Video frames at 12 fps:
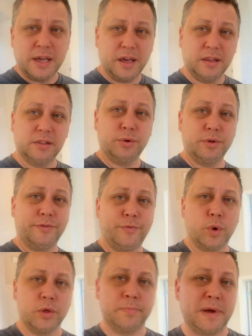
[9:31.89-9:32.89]
In lieu of the
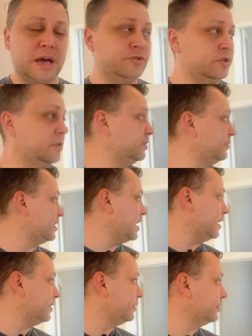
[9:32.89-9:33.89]
fourth bedroom, you've
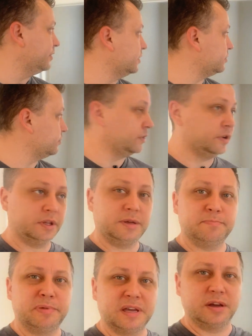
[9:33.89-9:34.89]
got this
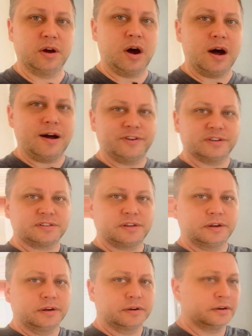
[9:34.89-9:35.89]
really big office
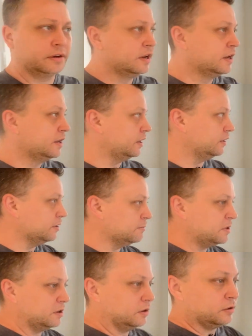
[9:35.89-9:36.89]
here in the
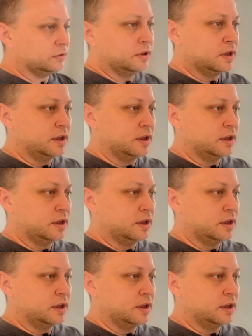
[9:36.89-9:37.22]
middle.